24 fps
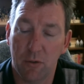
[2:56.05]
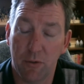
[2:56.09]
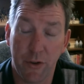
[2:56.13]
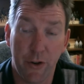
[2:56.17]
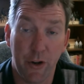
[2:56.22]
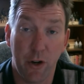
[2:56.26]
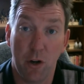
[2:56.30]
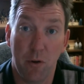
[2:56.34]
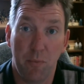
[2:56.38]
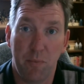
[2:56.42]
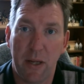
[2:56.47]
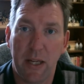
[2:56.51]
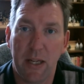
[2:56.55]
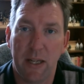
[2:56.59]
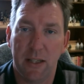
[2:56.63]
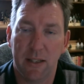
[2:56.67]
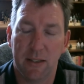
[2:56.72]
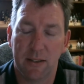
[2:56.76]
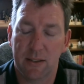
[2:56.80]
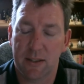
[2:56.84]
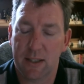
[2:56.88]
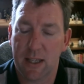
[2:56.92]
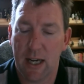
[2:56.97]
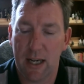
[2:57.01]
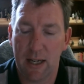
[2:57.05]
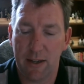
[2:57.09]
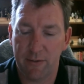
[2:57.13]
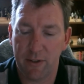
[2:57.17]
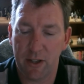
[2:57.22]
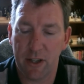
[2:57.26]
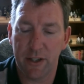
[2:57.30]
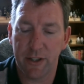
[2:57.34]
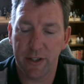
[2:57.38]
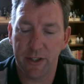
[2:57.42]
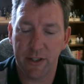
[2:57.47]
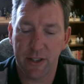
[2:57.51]
Europeans kind of
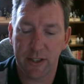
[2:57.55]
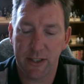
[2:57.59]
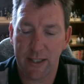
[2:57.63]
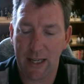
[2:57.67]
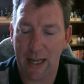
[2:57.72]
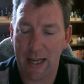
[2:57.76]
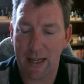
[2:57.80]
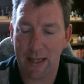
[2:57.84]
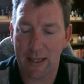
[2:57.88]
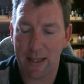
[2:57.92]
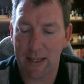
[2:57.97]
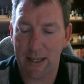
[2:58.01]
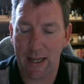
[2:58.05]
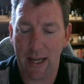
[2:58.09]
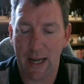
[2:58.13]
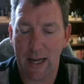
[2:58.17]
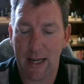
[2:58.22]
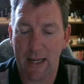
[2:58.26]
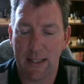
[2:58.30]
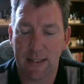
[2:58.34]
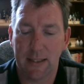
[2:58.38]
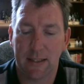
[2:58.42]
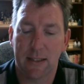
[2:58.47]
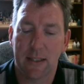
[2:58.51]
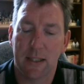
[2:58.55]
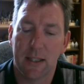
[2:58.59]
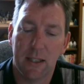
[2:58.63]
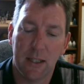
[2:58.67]
understand it as.